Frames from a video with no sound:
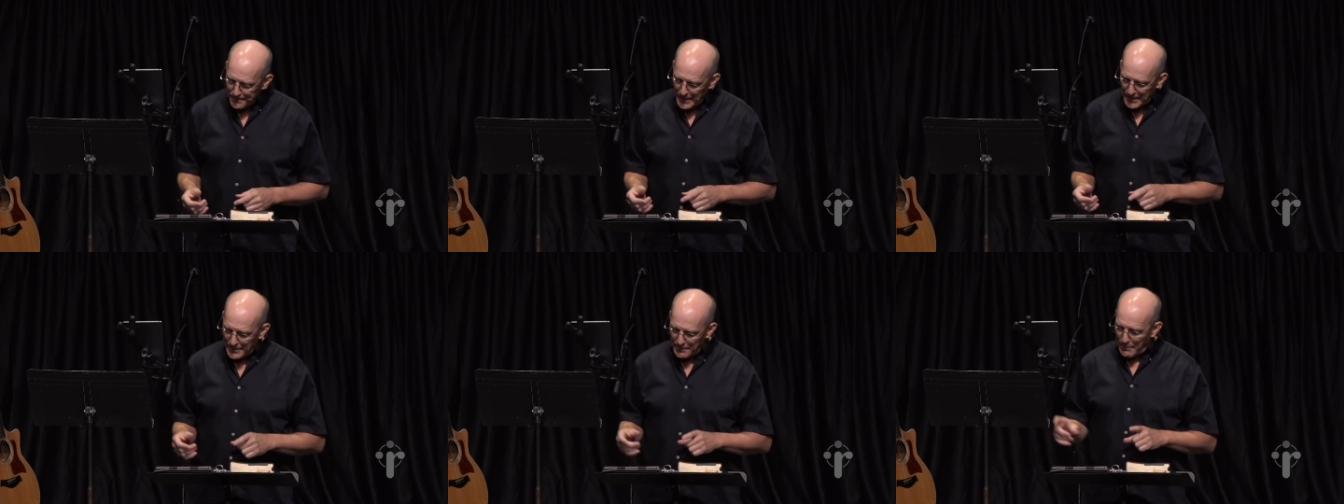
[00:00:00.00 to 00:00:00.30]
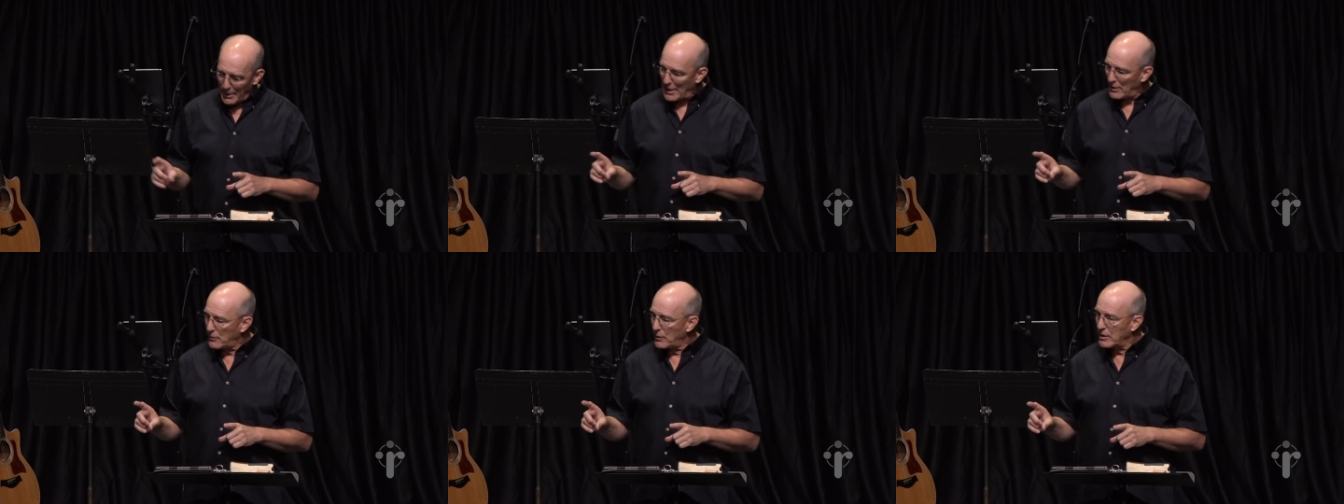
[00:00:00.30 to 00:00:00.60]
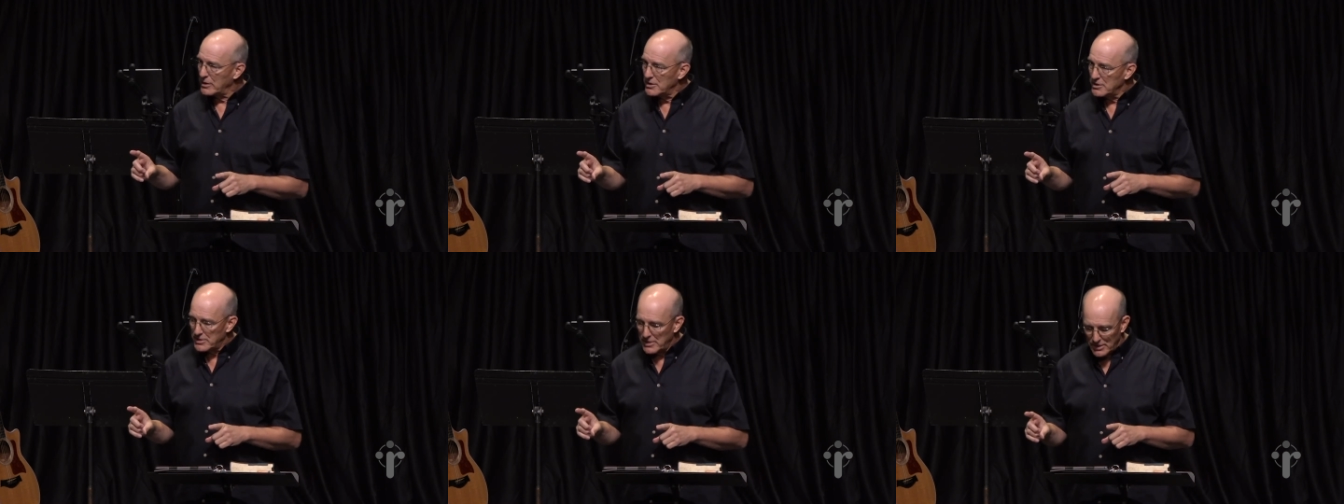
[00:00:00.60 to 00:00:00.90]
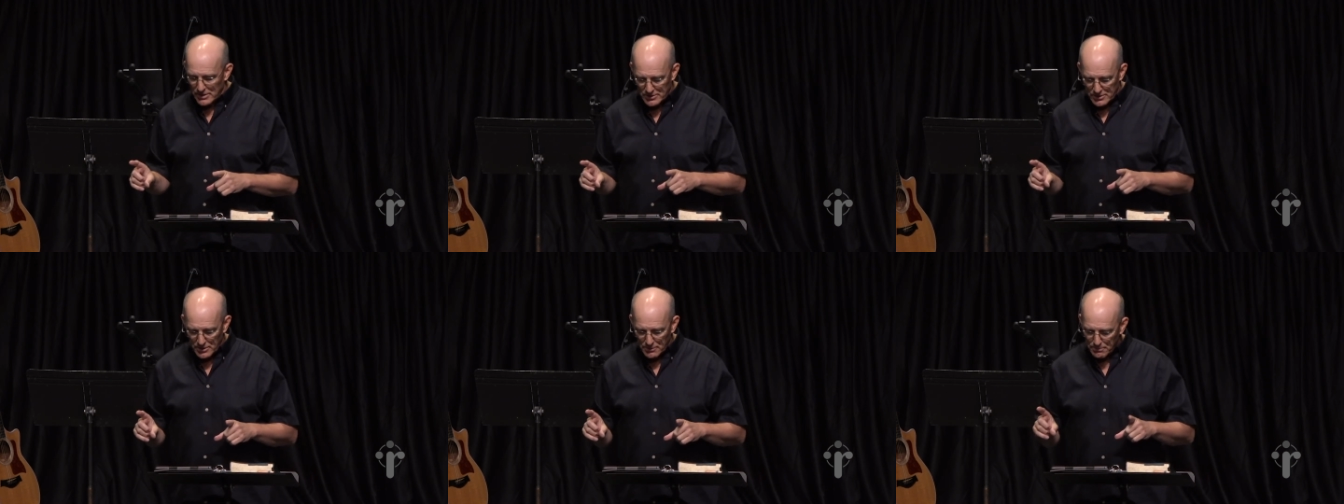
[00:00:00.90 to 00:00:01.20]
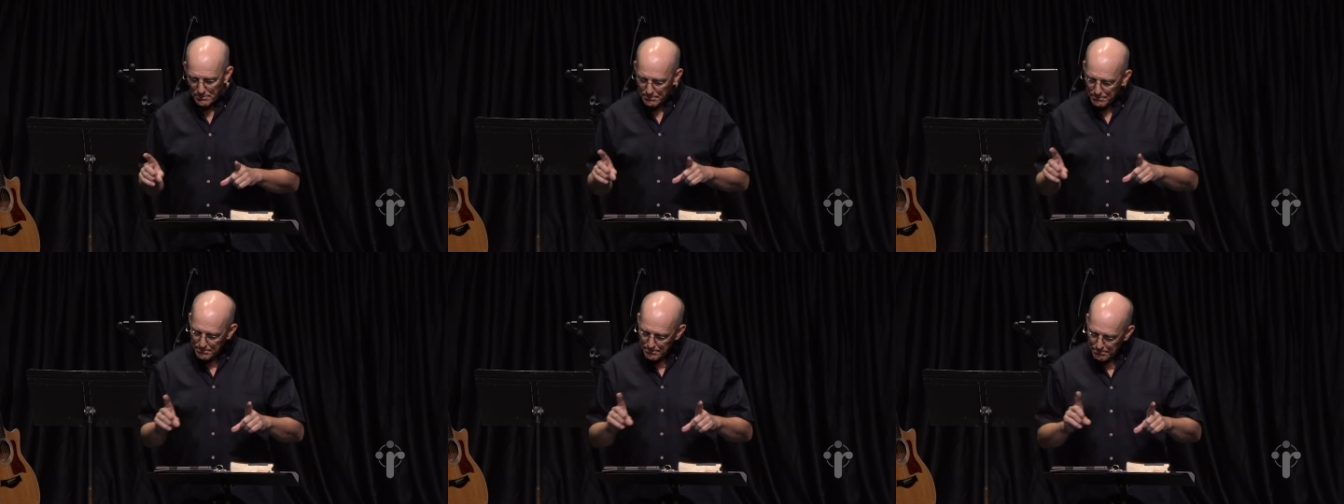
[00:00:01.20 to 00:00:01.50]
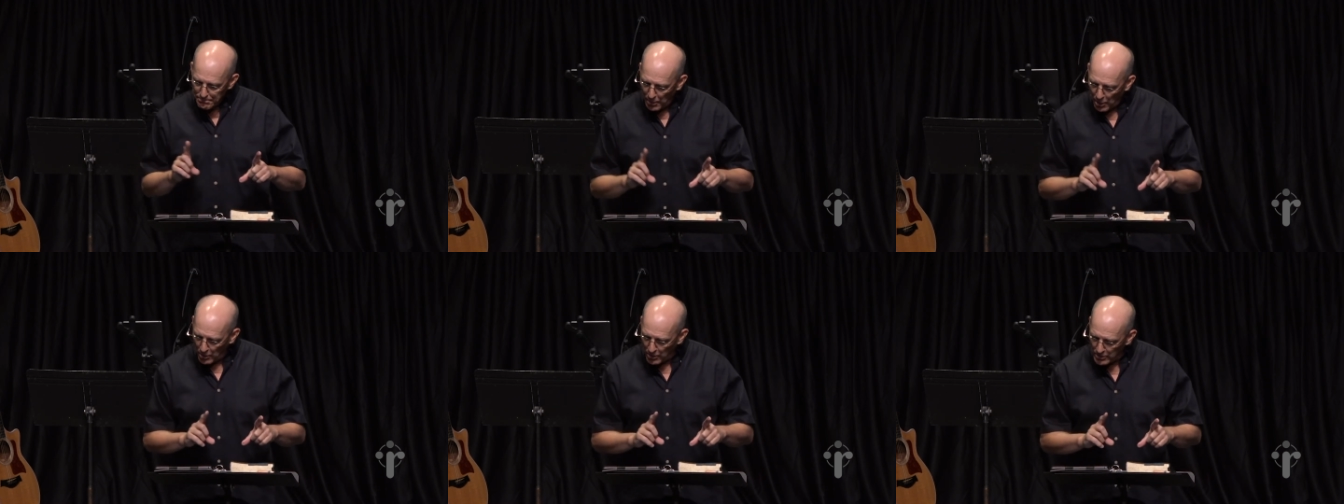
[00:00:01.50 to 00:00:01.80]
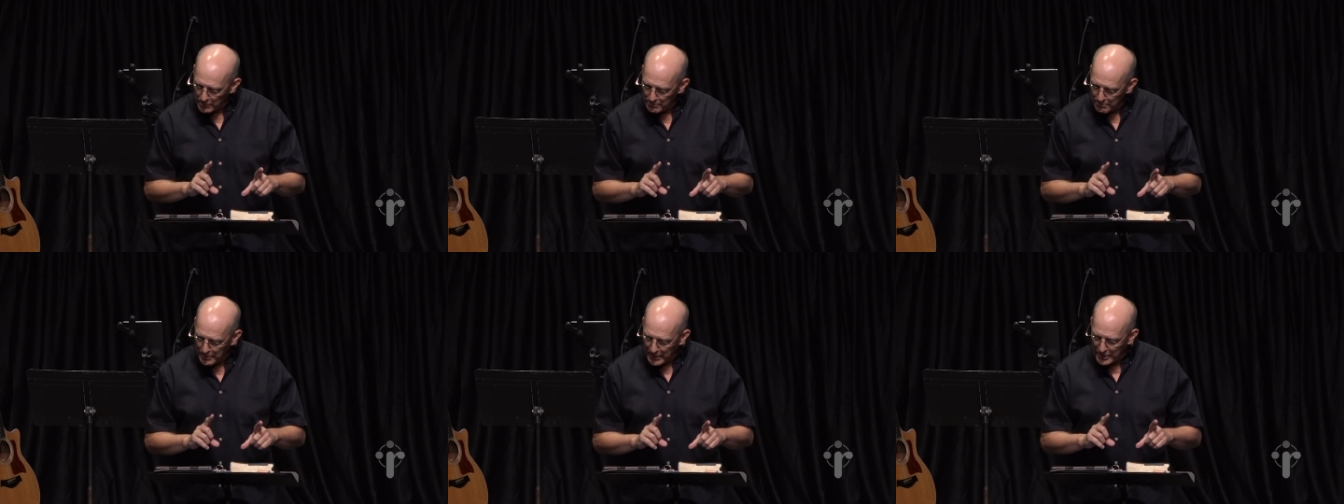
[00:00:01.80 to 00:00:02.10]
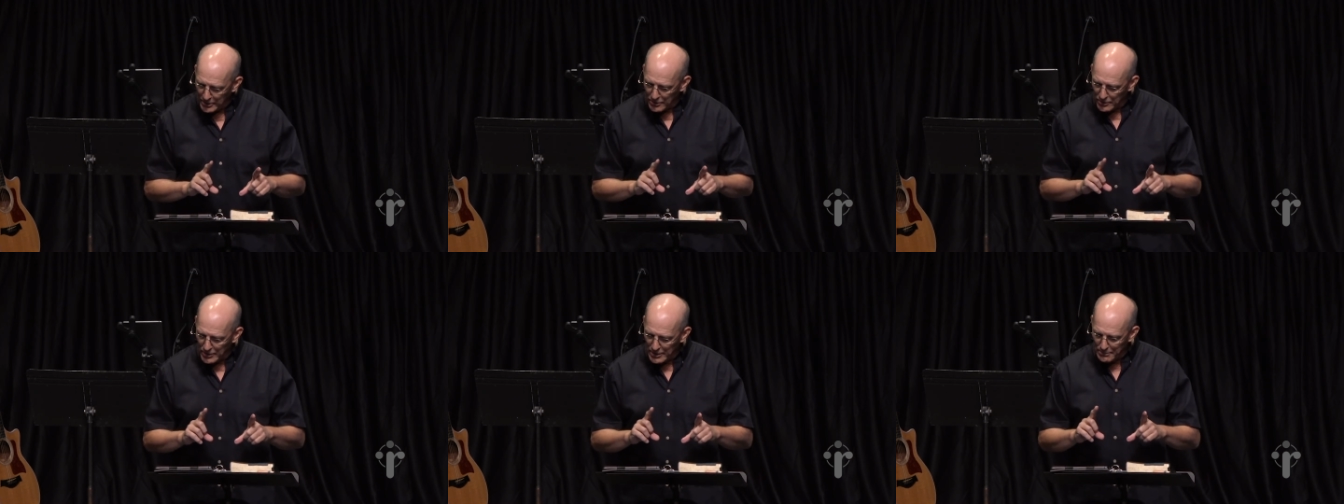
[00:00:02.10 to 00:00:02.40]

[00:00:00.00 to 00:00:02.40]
And the background is this. Paul and Peter